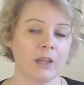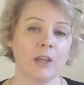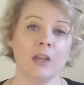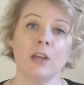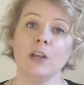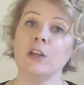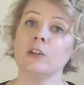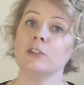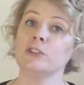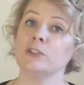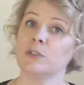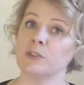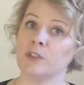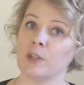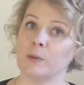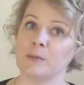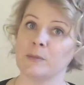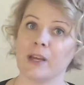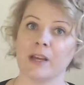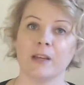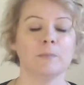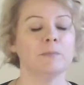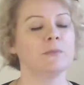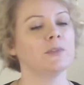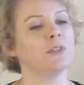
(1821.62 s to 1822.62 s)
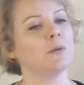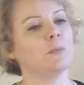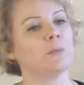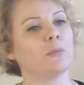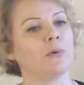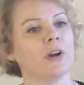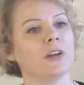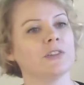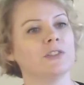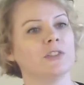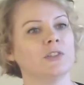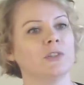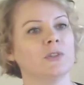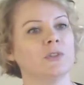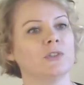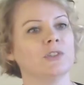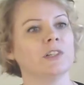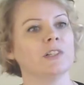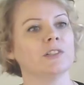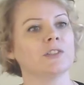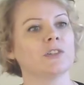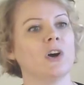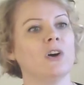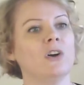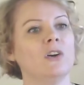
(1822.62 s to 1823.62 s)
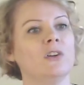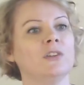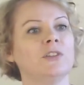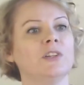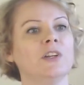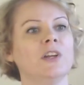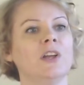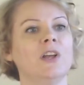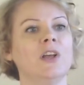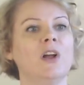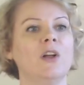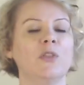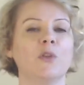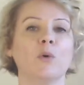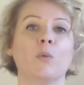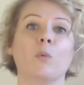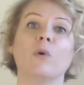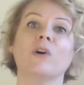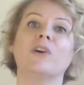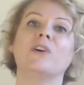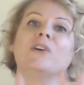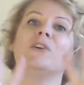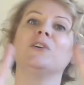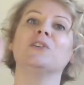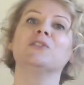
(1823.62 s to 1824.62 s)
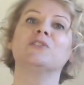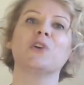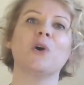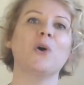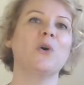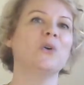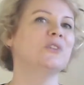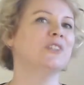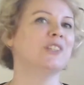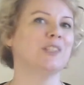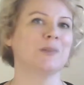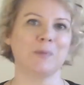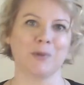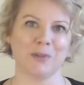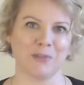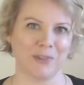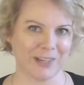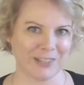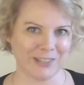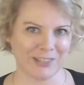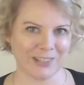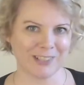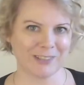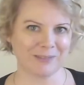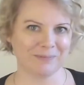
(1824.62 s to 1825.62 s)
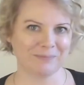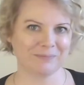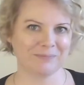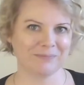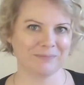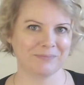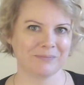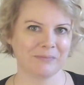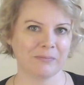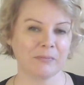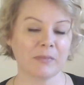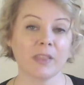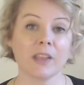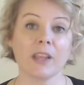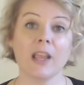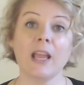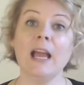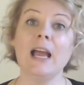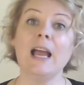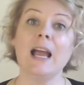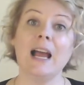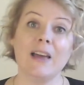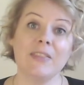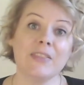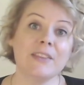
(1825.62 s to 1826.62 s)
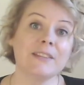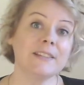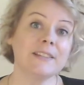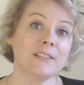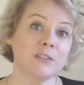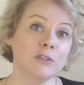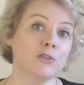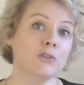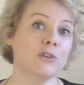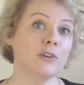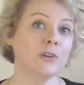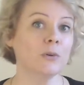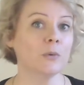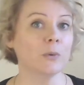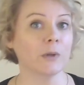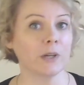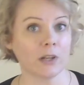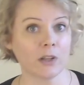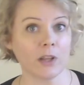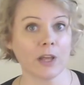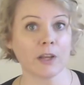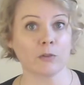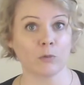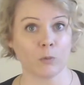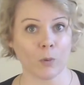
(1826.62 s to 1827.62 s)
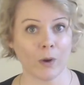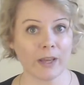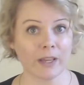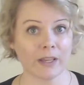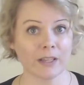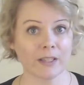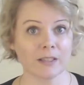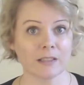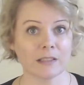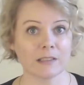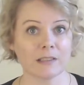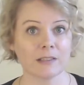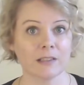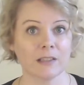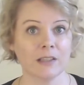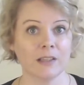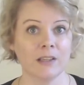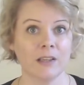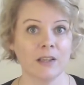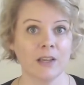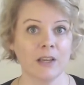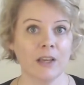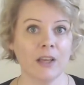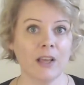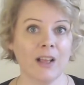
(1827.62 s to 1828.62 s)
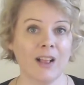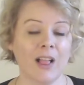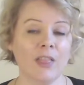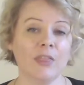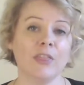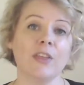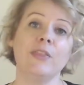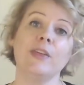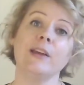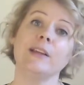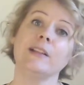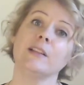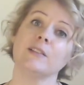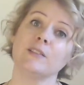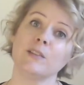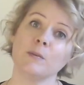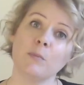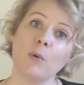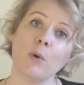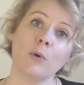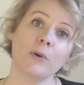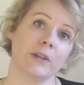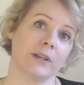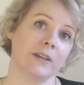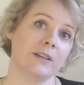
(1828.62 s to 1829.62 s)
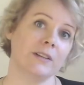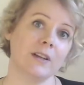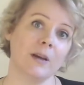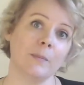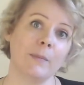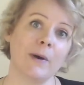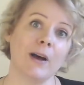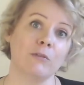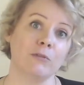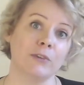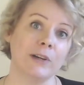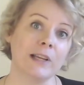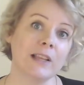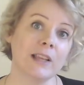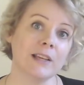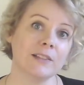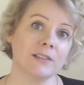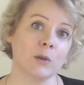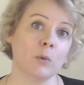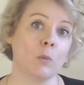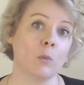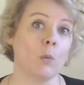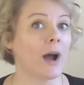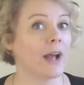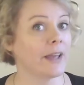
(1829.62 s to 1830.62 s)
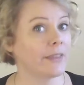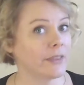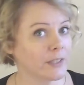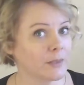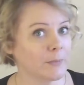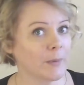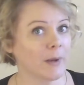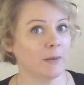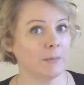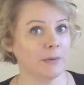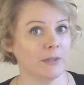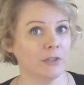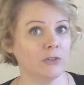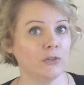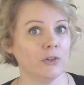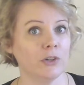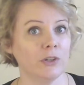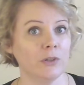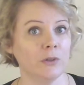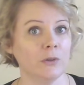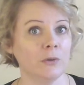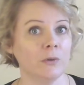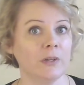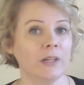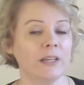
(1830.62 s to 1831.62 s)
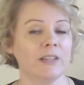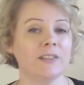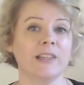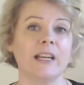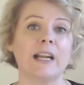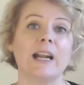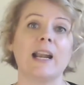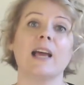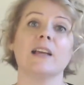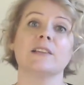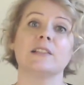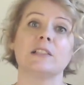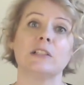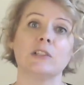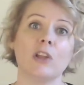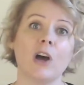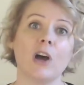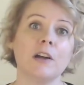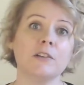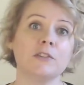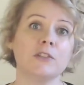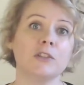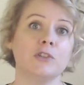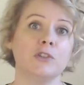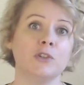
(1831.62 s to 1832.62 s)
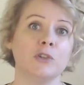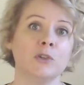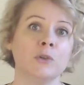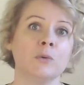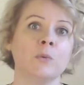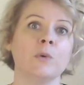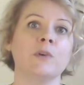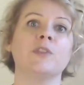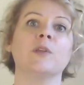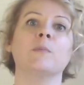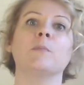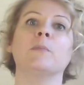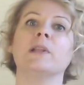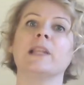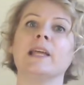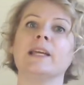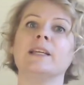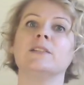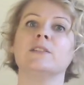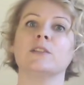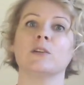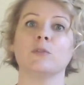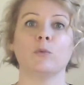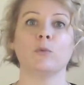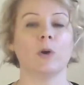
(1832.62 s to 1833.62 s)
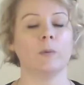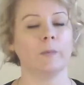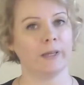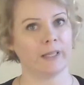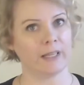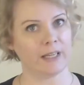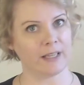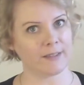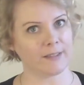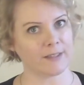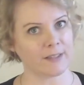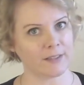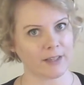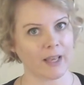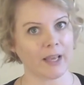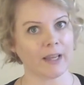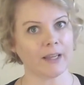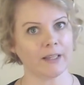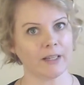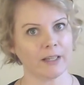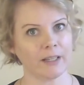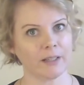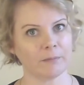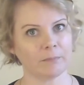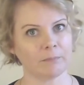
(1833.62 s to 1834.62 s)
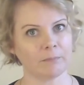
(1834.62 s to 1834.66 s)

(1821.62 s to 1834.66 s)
So sometimes prostitution is called the world's oldest profession. And this is true in a lot of ways. The thing that's important about realizing why this might be true is that it has a lot to do with the place of women in society.